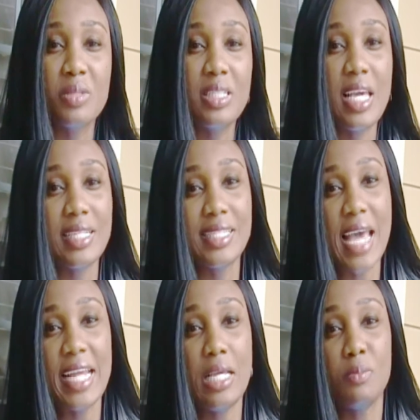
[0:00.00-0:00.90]
really
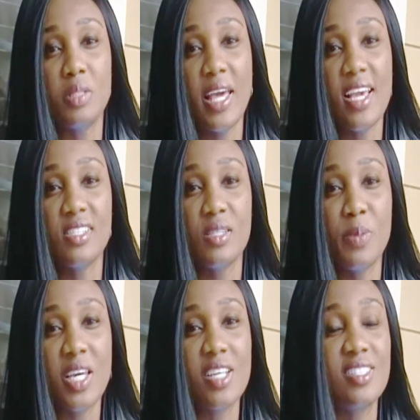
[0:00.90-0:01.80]
exciting place,
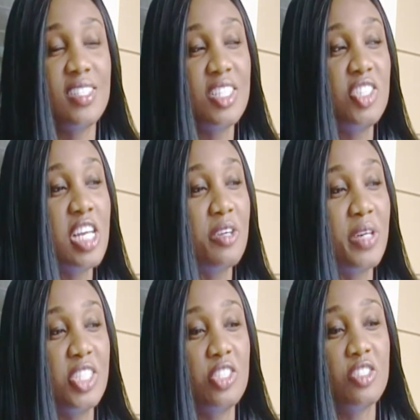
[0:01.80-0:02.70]
because this
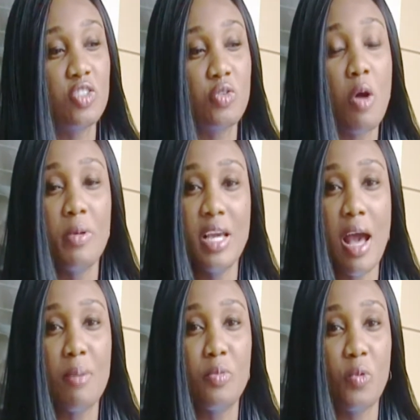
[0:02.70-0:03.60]
generation is growing
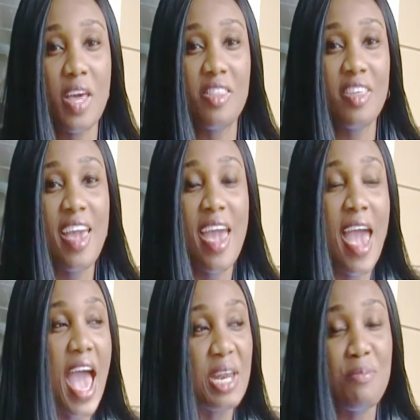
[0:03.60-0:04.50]
up with
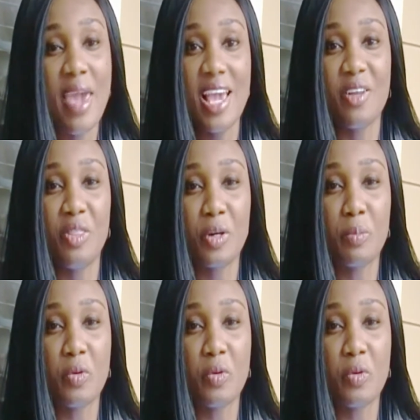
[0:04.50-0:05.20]
anime on their